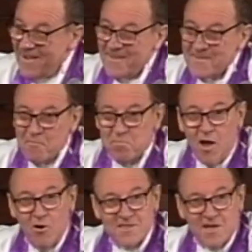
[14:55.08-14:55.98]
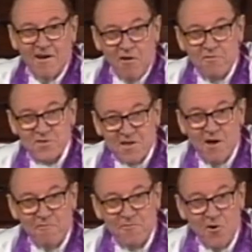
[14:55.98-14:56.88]
The blokes got off
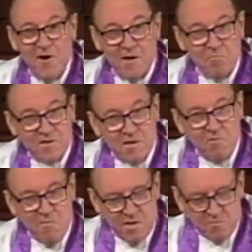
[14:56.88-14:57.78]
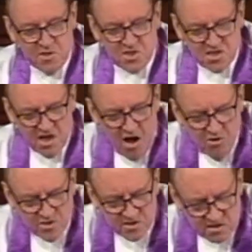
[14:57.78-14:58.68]
scot-free, but the women were
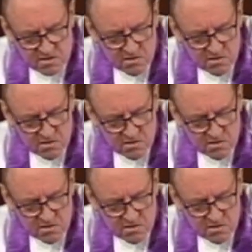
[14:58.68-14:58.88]
stoned.